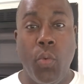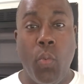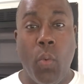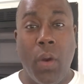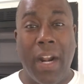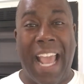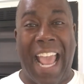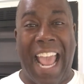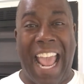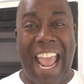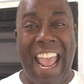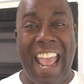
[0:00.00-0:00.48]
You
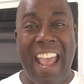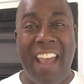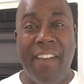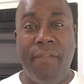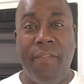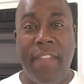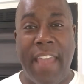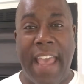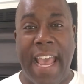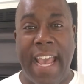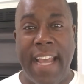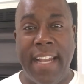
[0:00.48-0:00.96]
want to
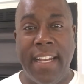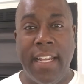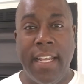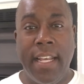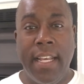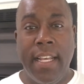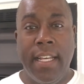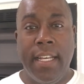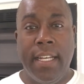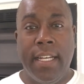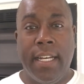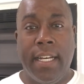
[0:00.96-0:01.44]
have that
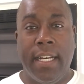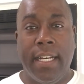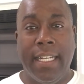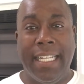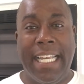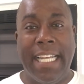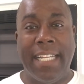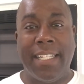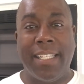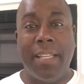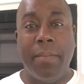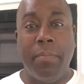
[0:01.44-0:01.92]

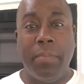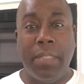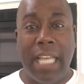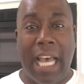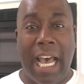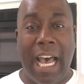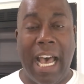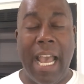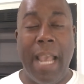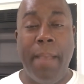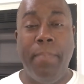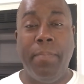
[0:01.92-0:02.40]
get some
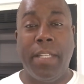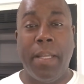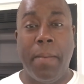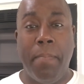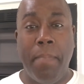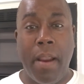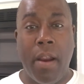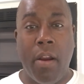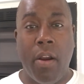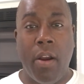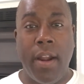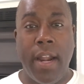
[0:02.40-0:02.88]
time to
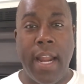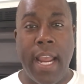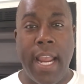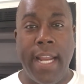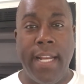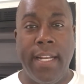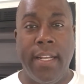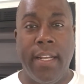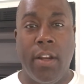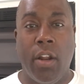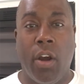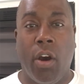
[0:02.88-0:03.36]

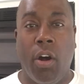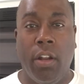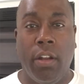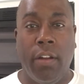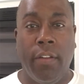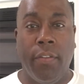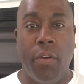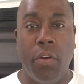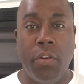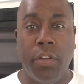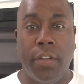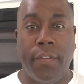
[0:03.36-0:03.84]
marinate and all
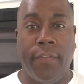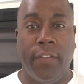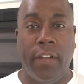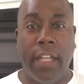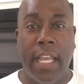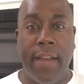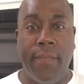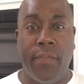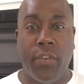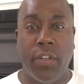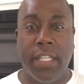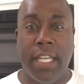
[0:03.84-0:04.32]
of those
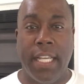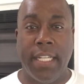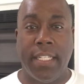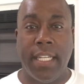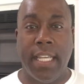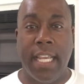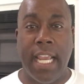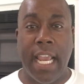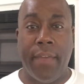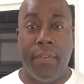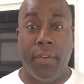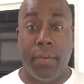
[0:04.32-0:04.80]
flavors get
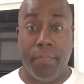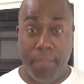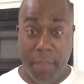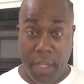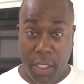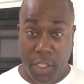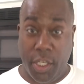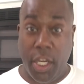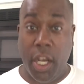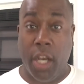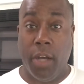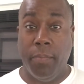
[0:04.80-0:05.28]
together.
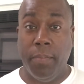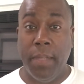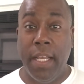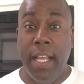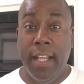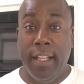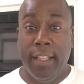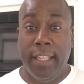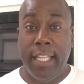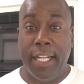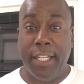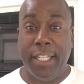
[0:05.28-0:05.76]
So
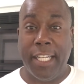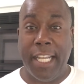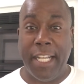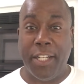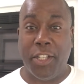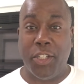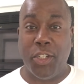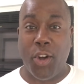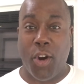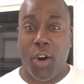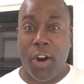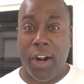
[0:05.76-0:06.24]
let's
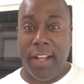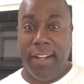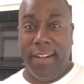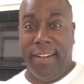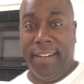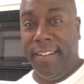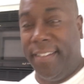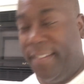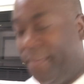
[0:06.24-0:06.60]
get started.